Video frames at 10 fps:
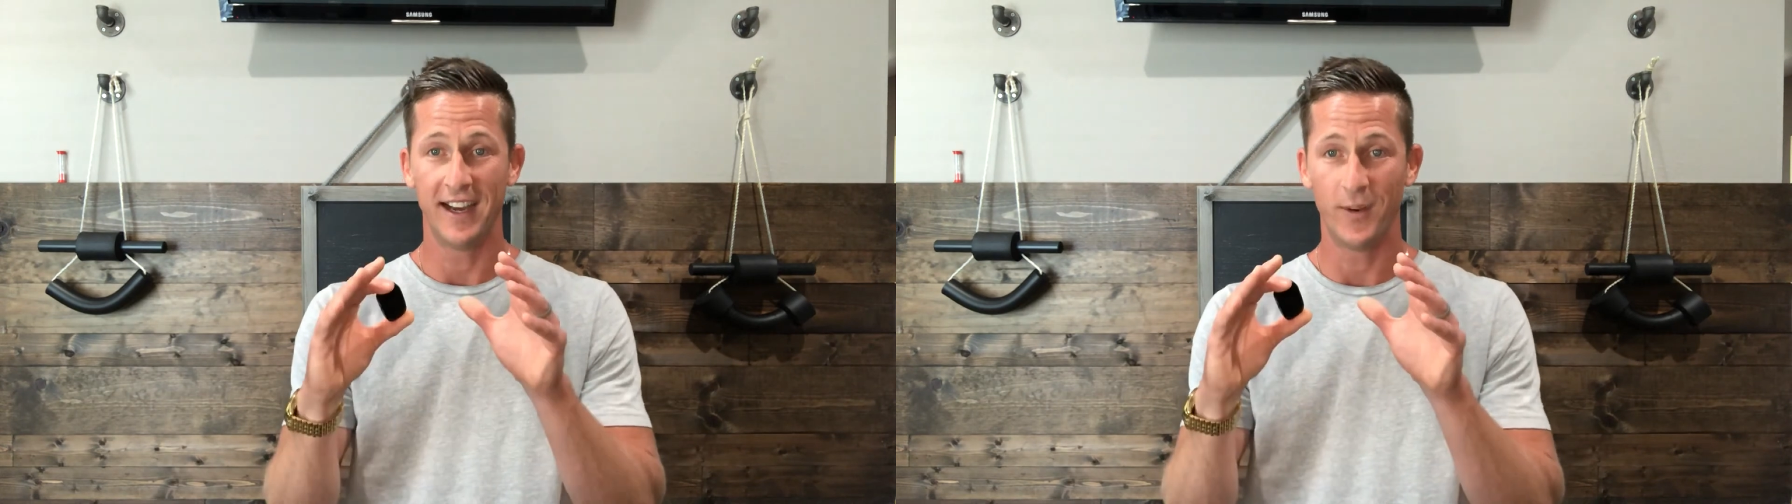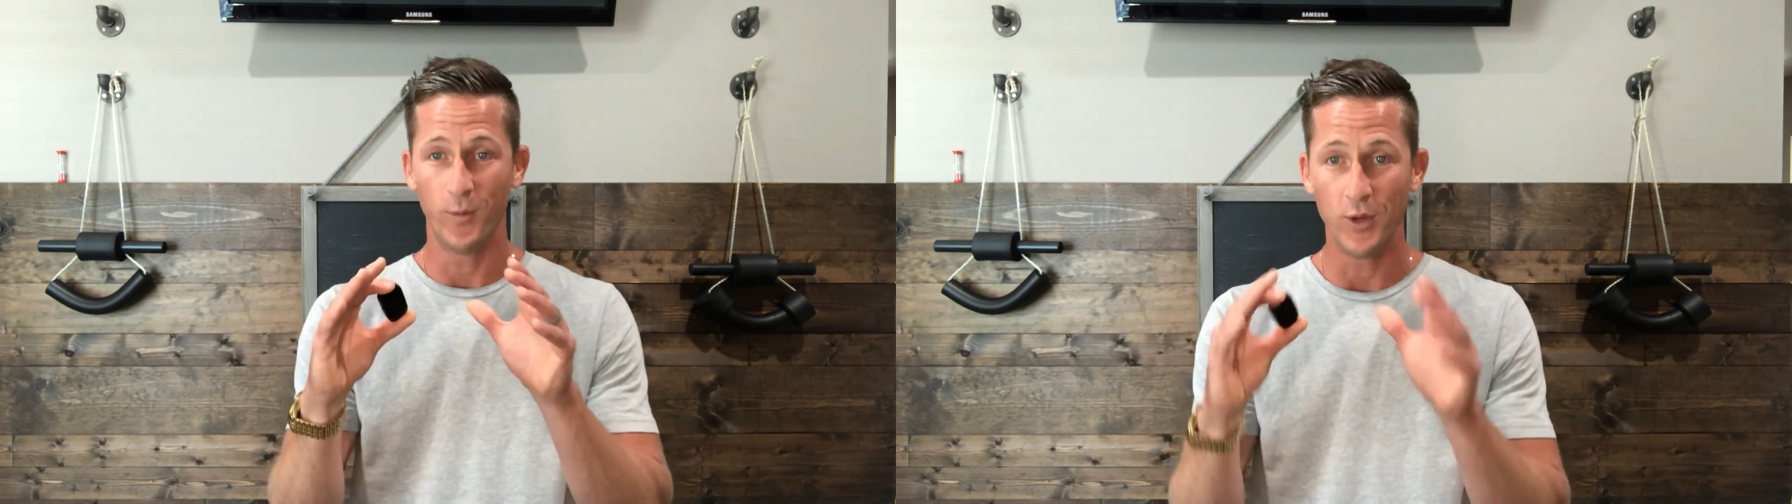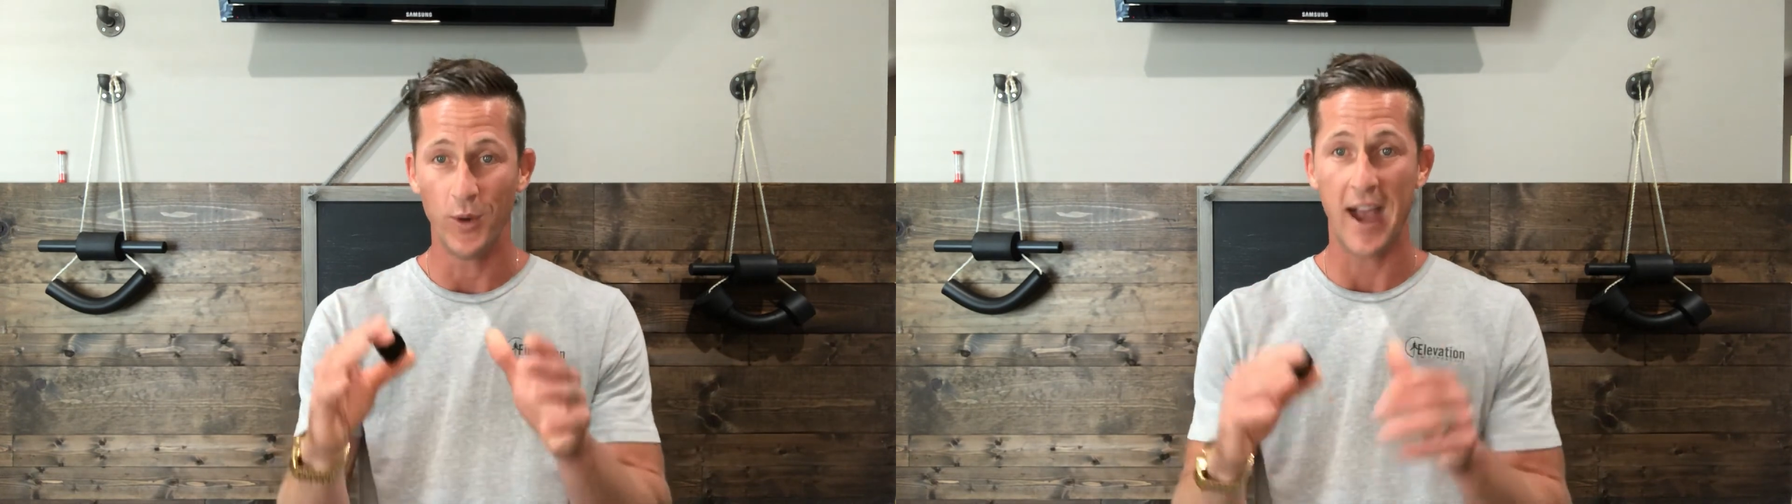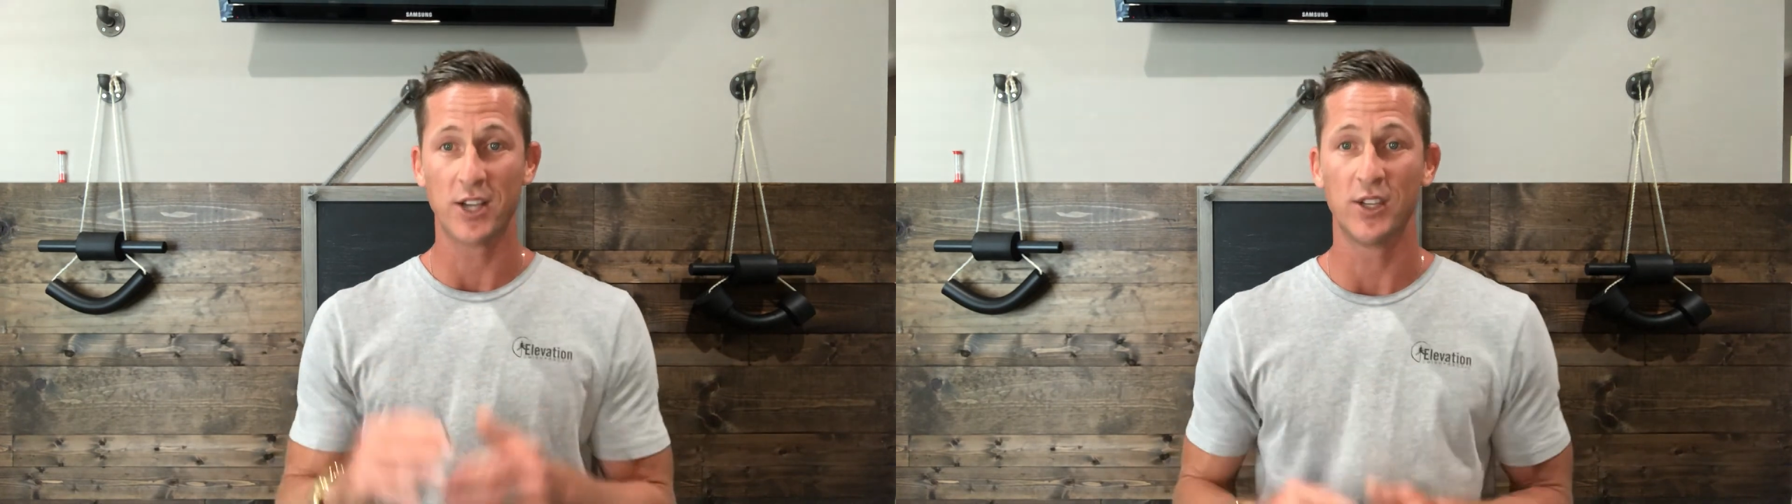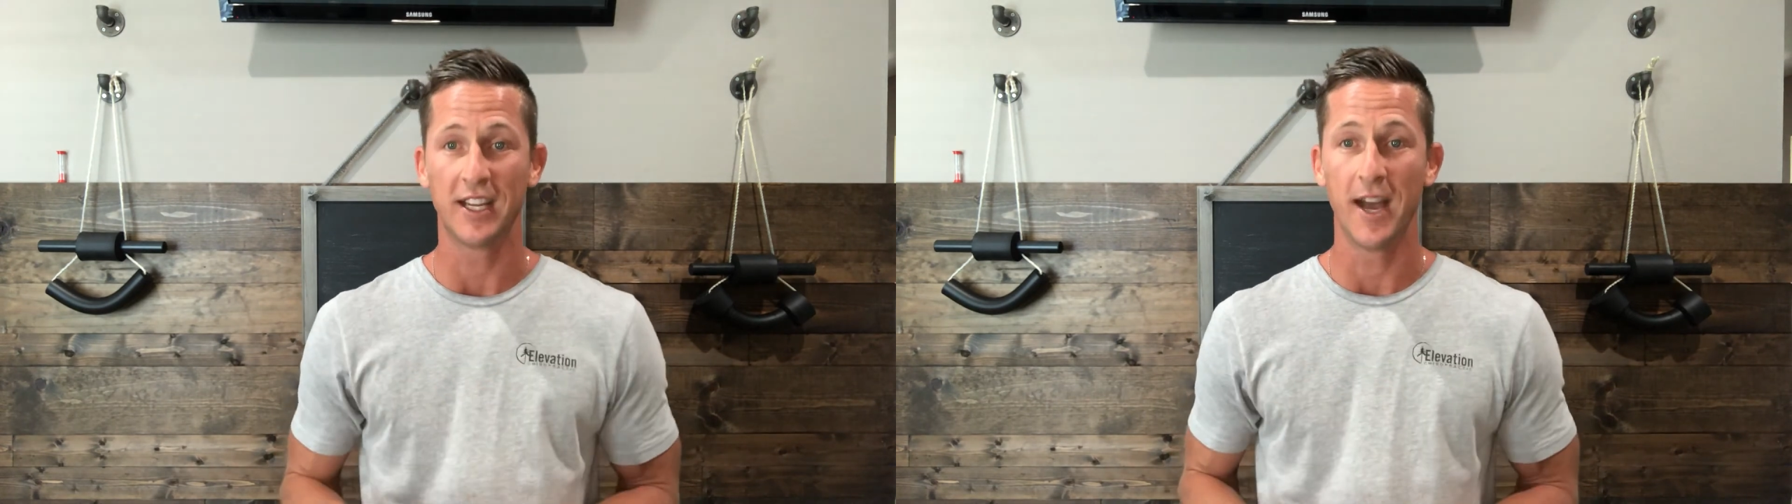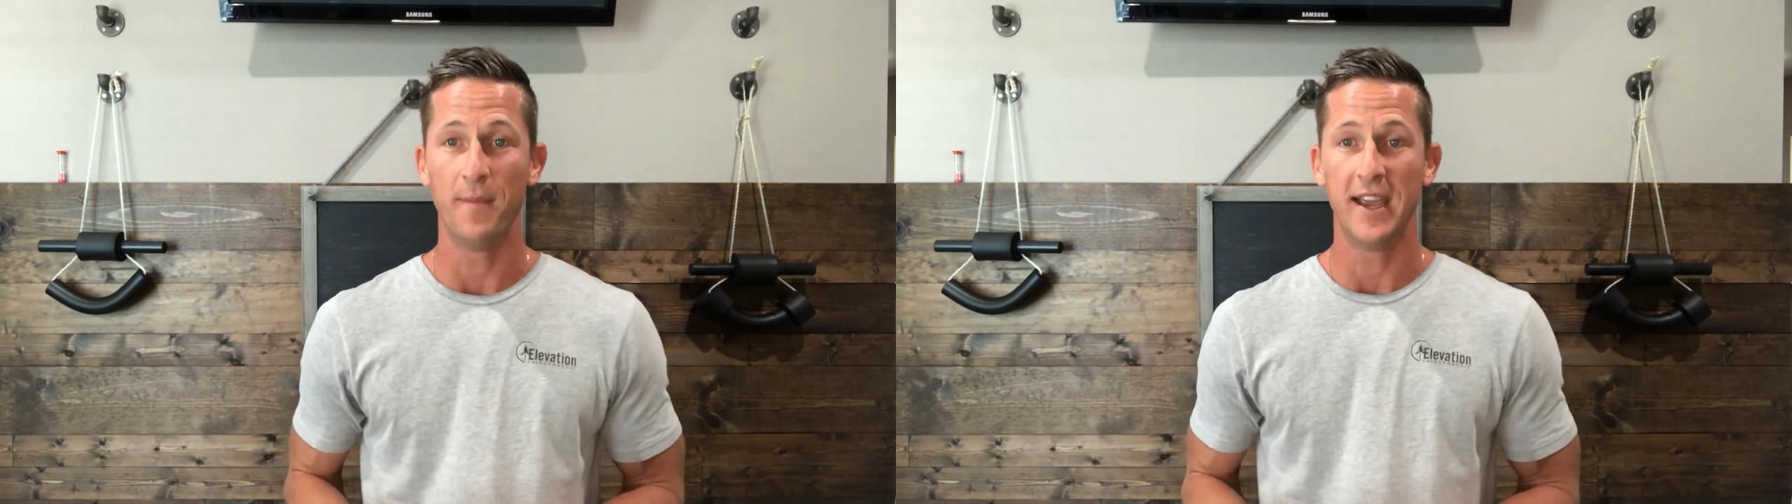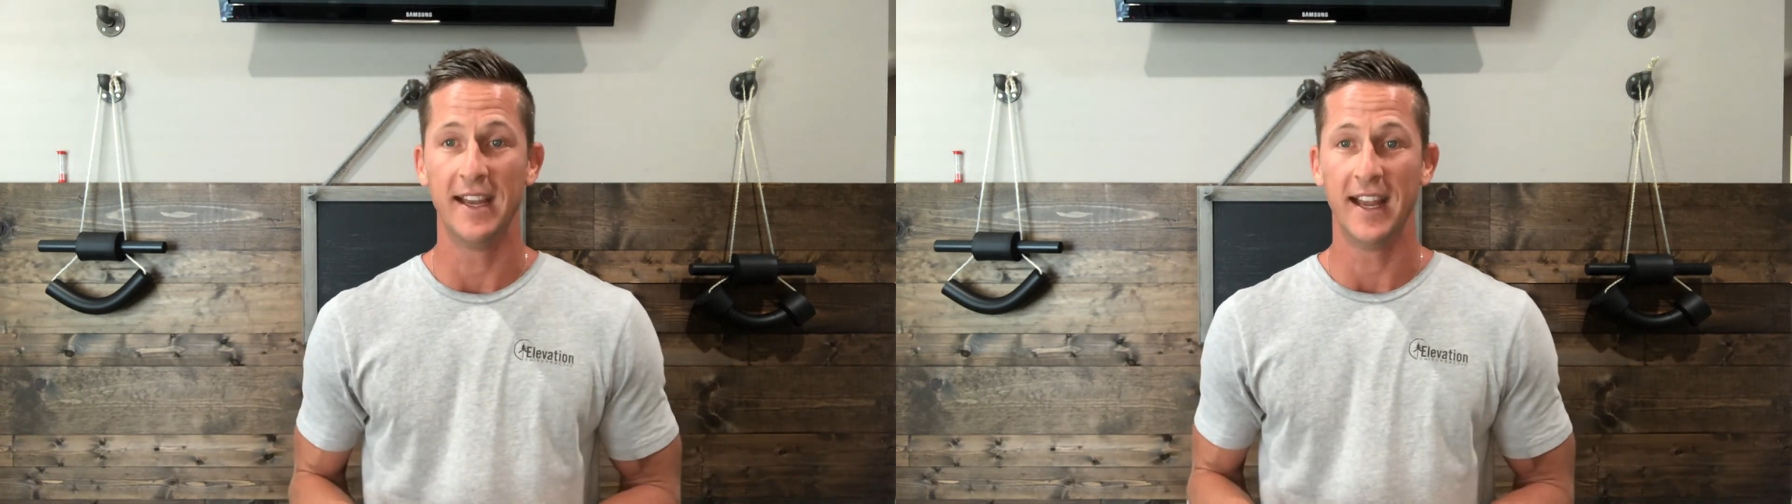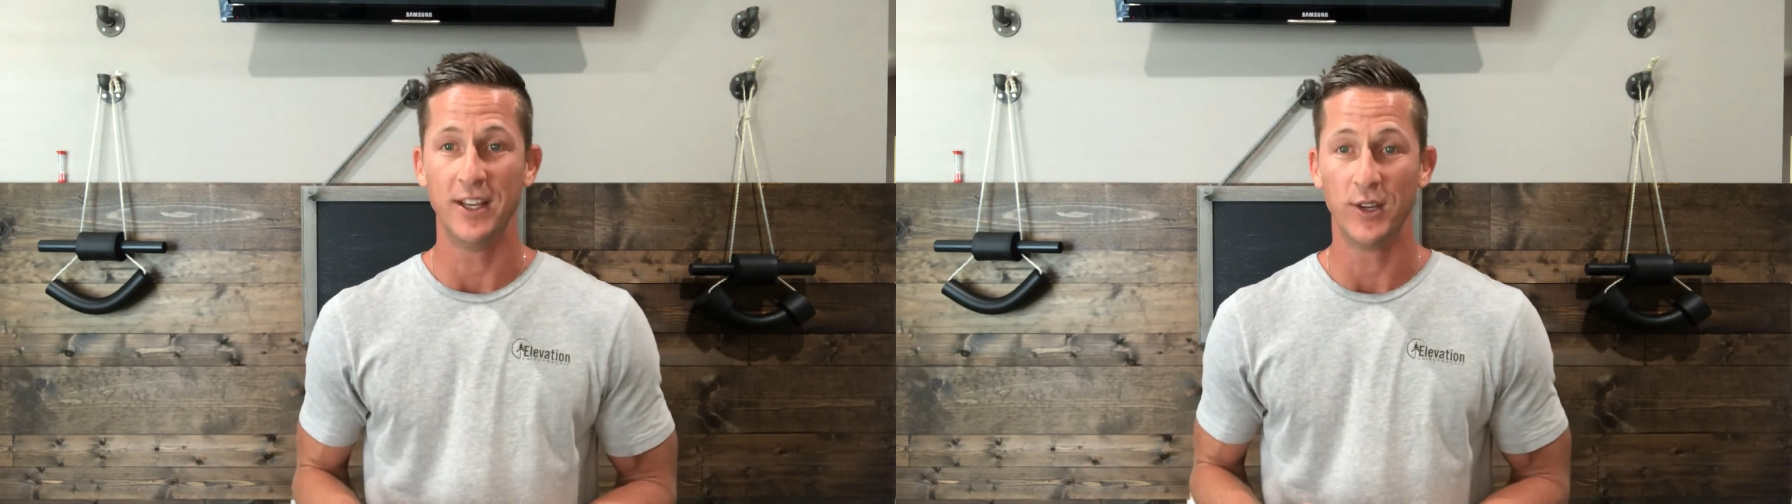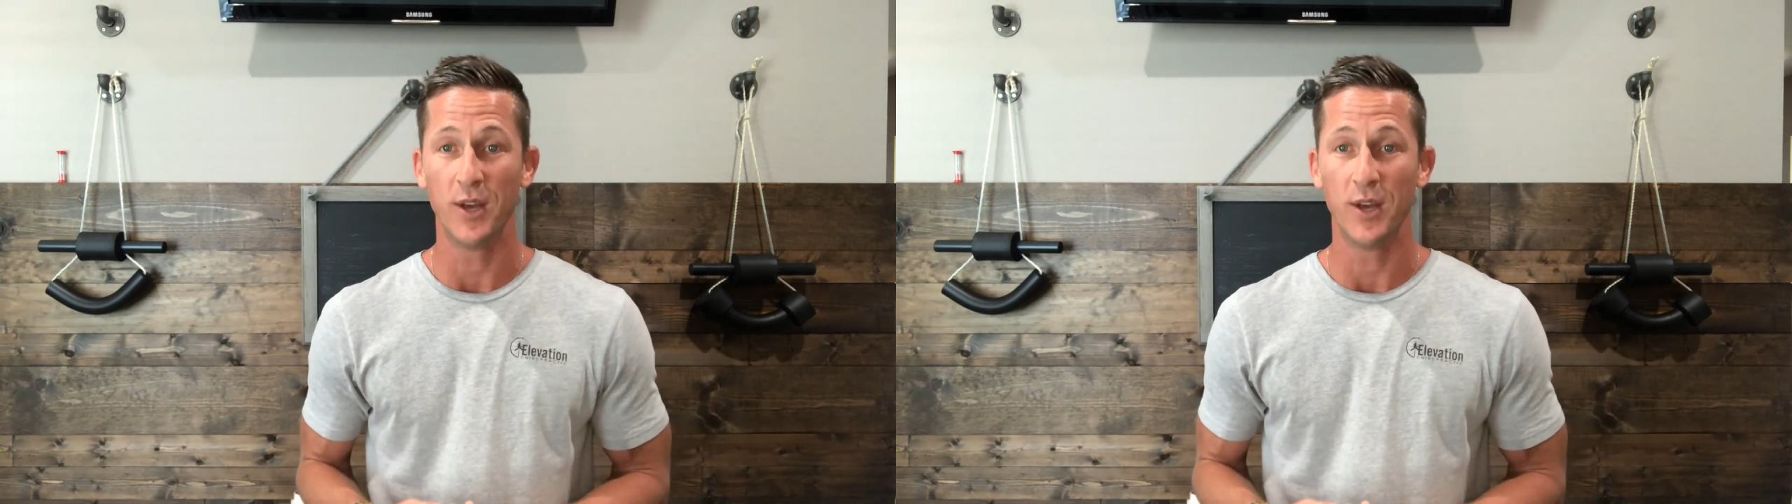when you actually come in and